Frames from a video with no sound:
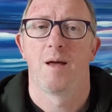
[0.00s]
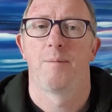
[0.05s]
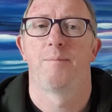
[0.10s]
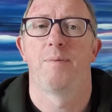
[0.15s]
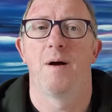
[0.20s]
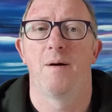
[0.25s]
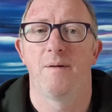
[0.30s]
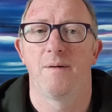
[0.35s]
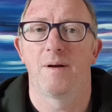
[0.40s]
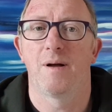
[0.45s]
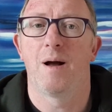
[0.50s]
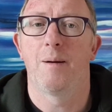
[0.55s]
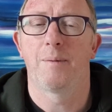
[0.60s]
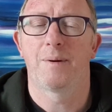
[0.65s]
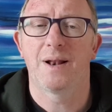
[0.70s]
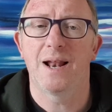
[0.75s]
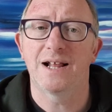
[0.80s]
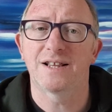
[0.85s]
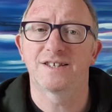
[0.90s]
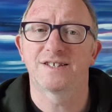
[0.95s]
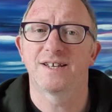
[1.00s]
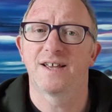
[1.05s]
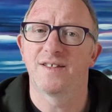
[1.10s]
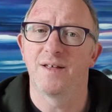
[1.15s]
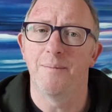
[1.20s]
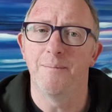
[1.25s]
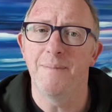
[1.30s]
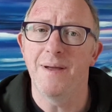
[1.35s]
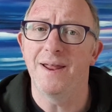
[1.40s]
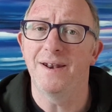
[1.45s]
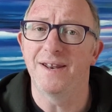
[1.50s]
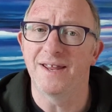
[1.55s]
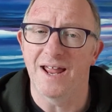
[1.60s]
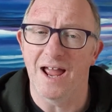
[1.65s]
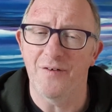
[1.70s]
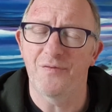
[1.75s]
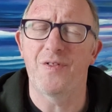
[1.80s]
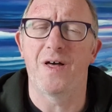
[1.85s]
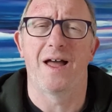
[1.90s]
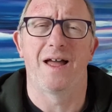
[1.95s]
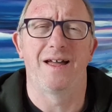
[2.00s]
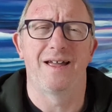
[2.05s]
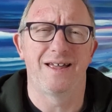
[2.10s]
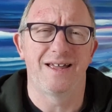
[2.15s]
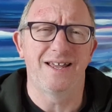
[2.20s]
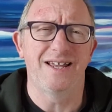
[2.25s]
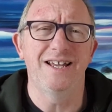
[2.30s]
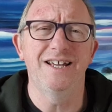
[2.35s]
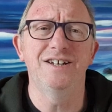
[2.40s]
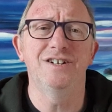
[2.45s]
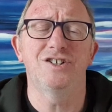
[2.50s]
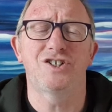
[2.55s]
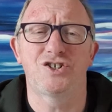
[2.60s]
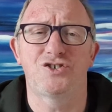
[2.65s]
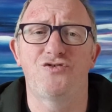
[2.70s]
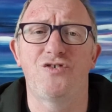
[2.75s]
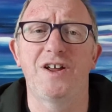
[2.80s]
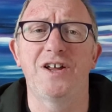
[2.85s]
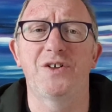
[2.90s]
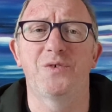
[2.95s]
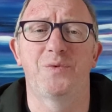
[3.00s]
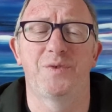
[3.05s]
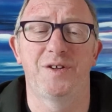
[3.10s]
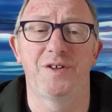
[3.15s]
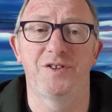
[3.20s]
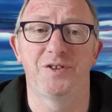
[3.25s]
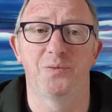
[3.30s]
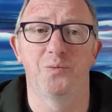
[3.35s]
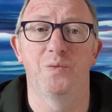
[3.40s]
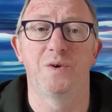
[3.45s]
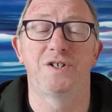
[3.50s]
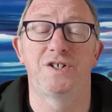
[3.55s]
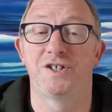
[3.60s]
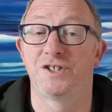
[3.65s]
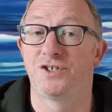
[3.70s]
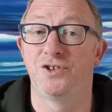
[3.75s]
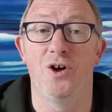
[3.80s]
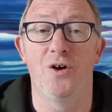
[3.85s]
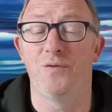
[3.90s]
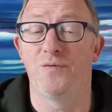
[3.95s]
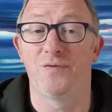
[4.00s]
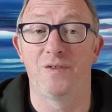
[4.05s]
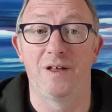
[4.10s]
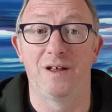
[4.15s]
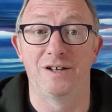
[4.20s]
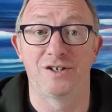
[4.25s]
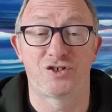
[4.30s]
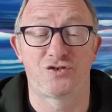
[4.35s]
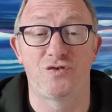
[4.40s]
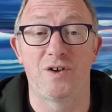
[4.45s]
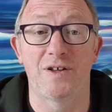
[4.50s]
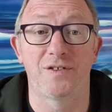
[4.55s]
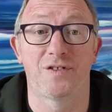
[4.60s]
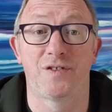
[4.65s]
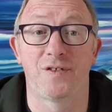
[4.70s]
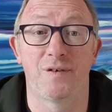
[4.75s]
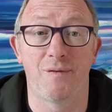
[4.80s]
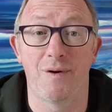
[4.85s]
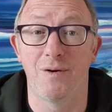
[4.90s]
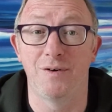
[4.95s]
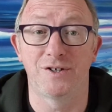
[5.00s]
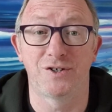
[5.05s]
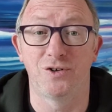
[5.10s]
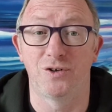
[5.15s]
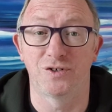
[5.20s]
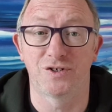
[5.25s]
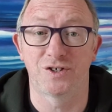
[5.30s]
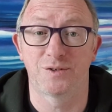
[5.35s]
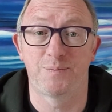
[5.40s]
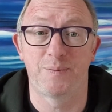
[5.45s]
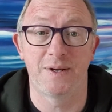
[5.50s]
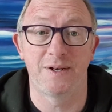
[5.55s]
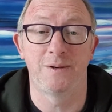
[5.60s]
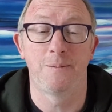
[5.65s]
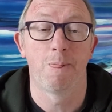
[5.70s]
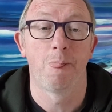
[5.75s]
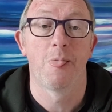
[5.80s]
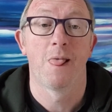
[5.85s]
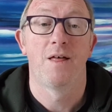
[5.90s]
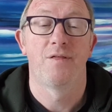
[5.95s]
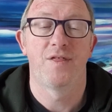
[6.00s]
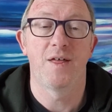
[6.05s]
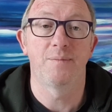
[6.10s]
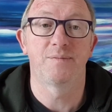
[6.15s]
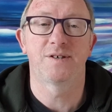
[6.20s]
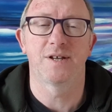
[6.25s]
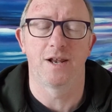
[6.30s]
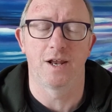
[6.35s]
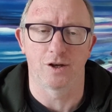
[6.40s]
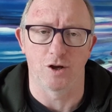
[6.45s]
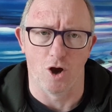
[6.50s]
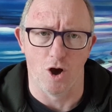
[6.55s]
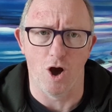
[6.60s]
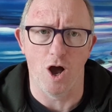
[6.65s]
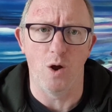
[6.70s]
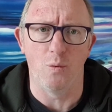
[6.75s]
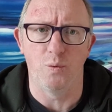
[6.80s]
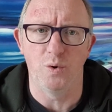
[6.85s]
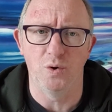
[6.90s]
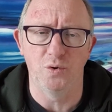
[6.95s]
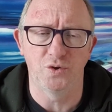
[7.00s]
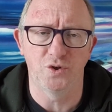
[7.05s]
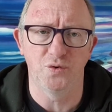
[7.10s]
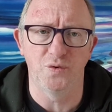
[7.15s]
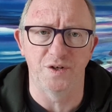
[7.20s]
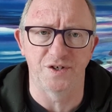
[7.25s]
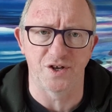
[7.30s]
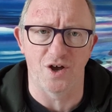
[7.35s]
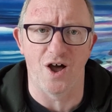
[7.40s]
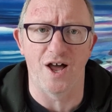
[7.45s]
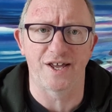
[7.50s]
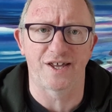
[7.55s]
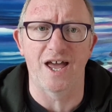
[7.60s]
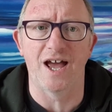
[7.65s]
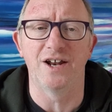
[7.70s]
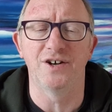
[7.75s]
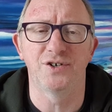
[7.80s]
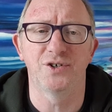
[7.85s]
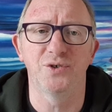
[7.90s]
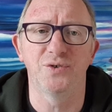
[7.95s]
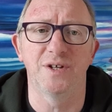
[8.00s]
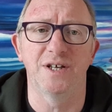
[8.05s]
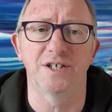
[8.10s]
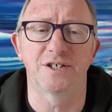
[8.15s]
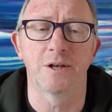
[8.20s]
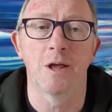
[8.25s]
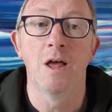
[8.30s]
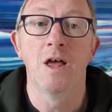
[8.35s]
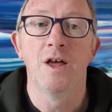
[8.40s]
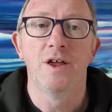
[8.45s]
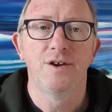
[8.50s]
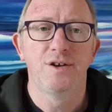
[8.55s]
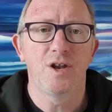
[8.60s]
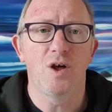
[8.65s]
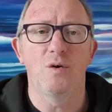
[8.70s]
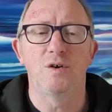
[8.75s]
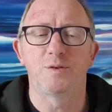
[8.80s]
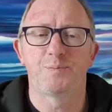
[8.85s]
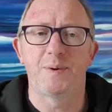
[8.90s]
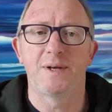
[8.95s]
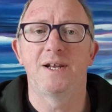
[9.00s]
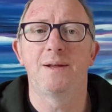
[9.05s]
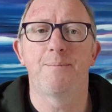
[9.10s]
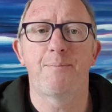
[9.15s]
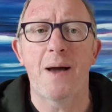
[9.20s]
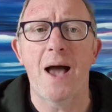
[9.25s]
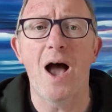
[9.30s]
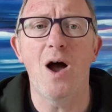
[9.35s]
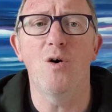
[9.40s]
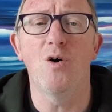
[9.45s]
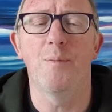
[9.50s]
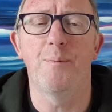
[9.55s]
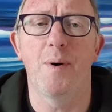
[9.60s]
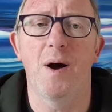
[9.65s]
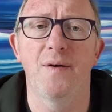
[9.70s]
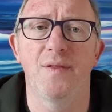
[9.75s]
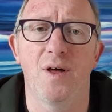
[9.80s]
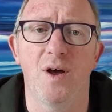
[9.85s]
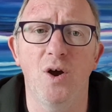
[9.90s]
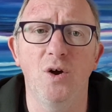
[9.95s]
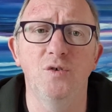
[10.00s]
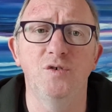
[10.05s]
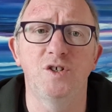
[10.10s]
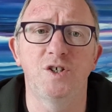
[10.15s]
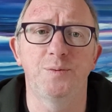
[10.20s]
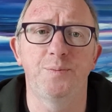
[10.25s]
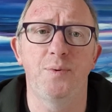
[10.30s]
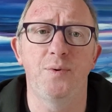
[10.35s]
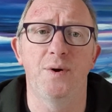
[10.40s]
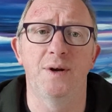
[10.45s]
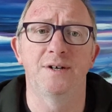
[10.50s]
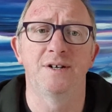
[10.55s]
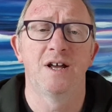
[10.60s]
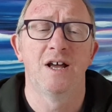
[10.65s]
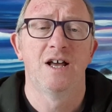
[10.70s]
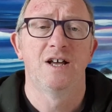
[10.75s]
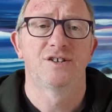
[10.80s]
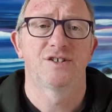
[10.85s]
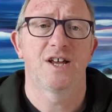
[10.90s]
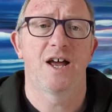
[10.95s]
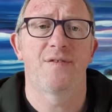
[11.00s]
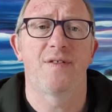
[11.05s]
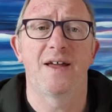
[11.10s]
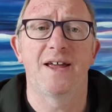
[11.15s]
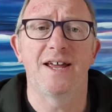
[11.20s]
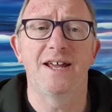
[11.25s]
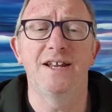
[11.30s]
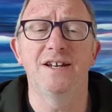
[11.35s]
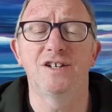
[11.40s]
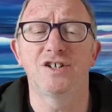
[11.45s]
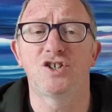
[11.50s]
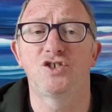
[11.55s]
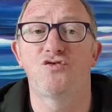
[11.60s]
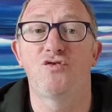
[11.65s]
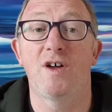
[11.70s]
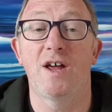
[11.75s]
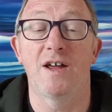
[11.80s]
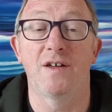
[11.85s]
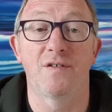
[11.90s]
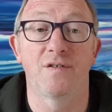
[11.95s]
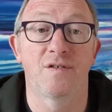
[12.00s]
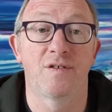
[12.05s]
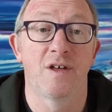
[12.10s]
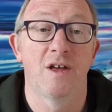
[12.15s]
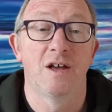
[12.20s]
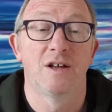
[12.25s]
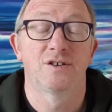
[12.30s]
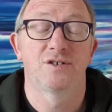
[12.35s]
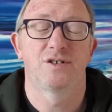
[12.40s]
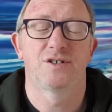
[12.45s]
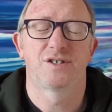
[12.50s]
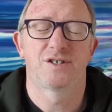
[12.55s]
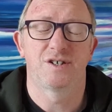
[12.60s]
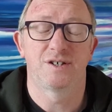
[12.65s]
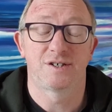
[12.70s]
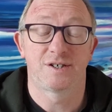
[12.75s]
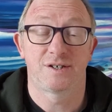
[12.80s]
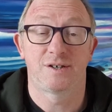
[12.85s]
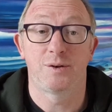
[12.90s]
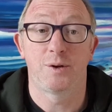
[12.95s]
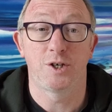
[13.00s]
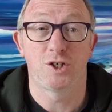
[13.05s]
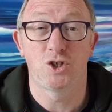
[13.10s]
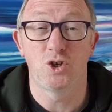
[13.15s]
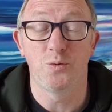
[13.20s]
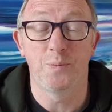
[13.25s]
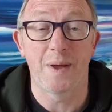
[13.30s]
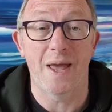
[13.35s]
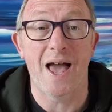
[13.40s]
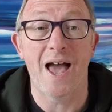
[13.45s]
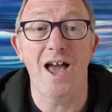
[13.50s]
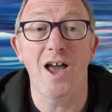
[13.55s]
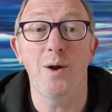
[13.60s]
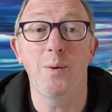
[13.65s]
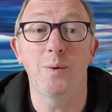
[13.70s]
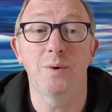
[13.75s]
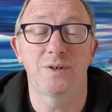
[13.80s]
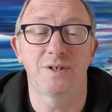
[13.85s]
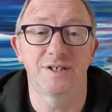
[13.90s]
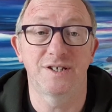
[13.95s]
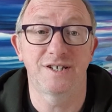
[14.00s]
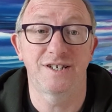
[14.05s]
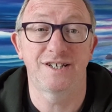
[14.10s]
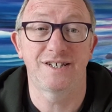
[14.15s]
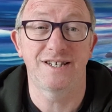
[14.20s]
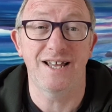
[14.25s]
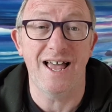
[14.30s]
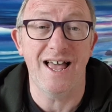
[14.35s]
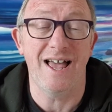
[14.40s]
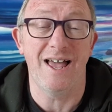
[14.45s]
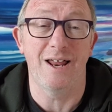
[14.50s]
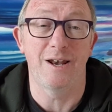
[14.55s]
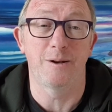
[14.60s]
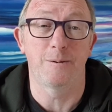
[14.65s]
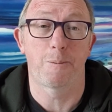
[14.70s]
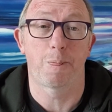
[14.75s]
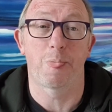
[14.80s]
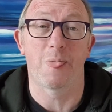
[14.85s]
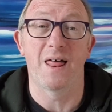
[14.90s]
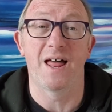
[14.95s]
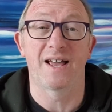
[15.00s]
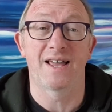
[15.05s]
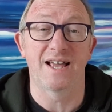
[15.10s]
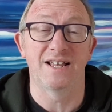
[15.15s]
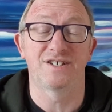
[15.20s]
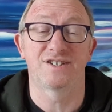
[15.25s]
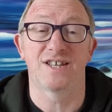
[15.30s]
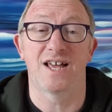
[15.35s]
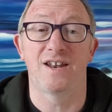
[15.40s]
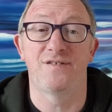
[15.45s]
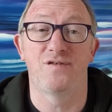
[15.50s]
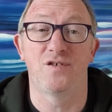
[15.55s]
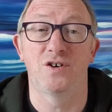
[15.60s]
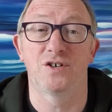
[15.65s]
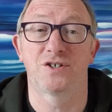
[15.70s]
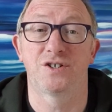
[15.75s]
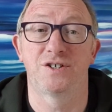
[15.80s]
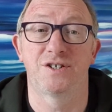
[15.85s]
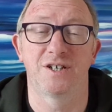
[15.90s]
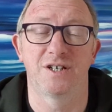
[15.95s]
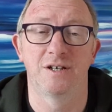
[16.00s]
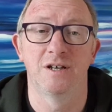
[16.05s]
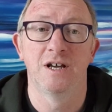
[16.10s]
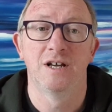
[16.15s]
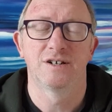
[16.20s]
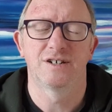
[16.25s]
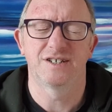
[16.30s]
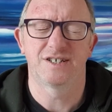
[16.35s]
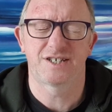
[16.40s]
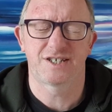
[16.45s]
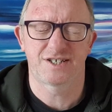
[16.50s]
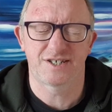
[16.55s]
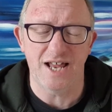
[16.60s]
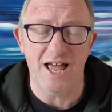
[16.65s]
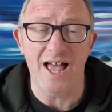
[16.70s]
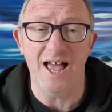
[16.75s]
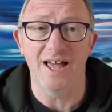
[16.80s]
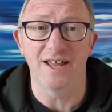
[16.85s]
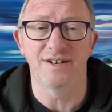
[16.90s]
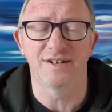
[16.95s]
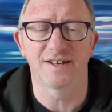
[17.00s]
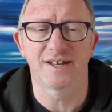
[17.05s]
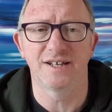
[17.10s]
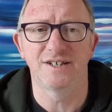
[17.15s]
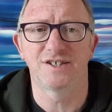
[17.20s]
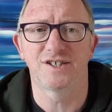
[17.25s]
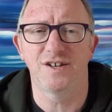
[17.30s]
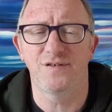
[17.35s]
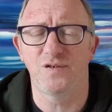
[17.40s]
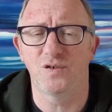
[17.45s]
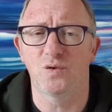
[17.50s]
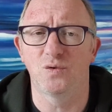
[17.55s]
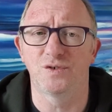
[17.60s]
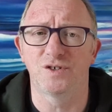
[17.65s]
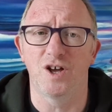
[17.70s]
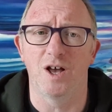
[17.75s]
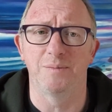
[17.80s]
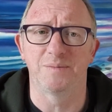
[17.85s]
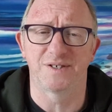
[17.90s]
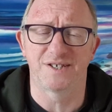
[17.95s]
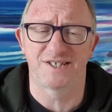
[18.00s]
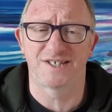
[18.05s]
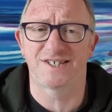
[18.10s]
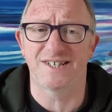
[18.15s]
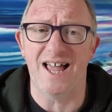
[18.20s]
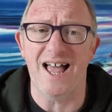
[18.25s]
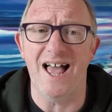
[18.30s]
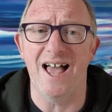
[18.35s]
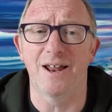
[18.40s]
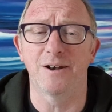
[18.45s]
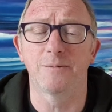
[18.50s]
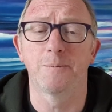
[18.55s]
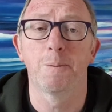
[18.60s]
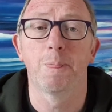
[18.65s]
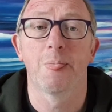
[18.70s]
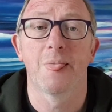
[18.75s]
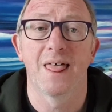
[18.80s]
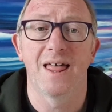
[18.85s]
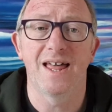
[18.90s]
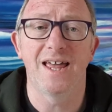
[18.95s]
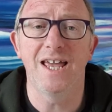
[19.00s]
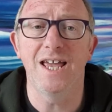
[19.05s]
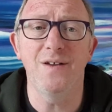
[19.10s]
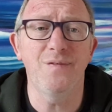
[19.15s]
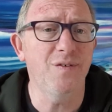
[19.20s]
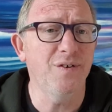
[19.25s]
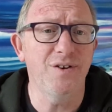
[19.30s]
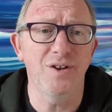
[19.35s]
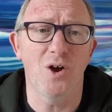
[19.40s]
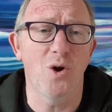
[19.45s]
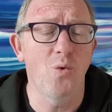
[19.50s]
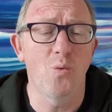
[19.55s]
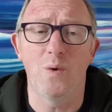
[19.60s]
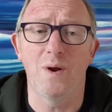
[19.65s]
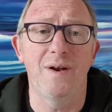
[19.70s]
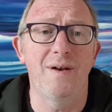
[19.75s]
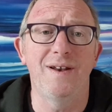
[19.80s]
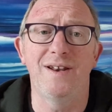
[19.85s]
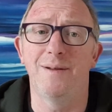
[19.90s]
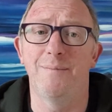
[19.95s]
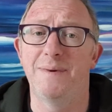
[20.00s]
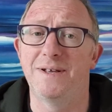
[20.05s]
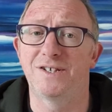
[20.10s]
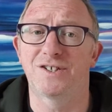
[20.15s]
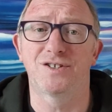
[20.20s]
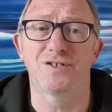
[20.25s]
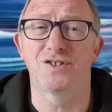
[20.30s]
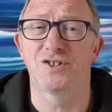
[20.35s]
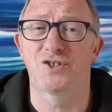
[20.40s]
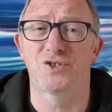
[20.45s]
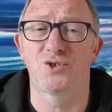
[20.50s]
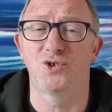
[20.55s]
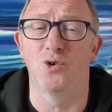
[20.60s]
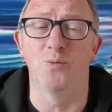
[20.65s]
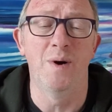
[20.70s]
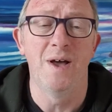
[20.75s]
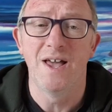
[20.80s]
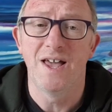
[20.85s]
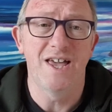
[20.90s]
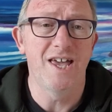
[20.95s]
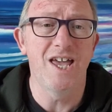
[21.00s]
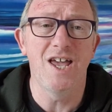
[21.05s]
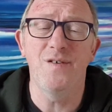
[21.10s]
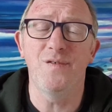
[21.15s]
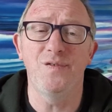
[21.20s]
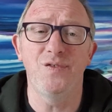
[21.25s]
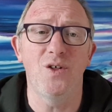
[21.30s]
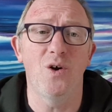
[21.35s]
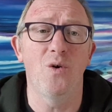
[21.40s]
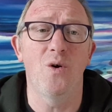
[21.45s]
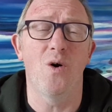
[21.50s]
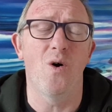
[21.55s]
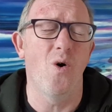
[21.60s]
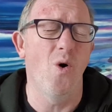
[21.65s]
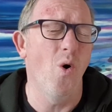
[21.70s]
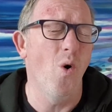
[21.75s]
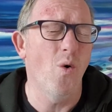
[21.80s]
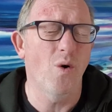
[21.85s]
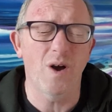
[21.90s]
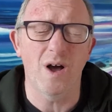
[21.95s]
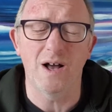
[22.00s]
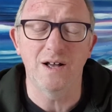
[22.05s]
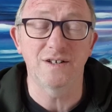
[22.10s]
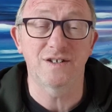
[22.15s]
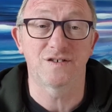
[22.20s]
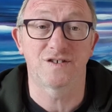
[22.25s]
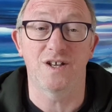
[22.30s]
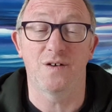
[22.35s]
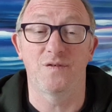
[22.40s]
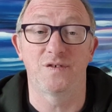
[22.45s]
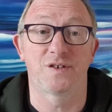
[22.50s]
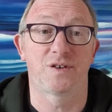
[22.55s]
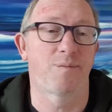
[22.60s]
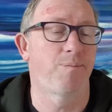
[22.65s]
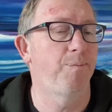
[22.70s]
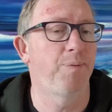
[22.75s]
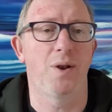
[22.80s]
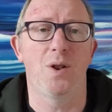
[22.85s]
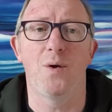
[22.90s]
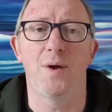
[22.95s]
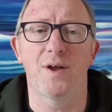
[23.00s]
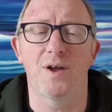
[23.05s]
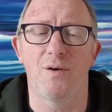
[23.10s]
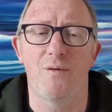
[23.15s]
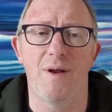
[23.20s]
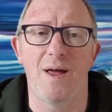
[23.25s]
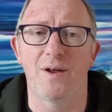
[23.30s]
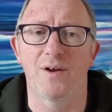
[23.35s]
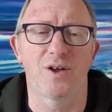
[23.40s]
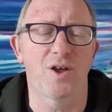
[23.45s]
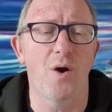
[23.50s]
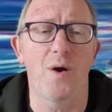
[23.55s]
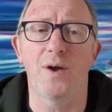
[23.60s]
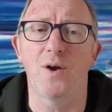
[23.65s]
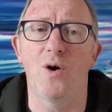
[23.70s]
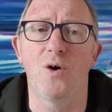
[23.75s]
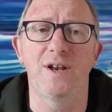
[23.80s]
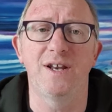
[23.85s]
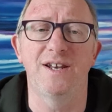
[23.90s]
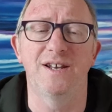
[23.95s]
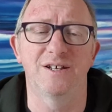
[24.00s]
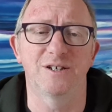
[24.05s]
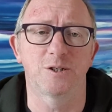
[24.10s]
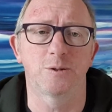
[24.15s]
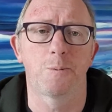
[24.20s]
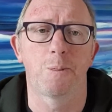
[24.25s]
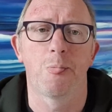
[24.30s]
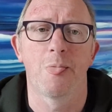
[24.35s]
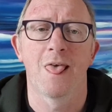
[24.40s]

but i'm glad to say that many have that inner strength within them which is not a strength of their own it's not just being them saying like i will do this i can do this no it's being empowered by the holy spirit to have that inner strength to, to, to be able to stand against adversity to stand against difficult times to stand even though we're in the midst of the storm, even though all kinds of stuff is blowing around, going on in us,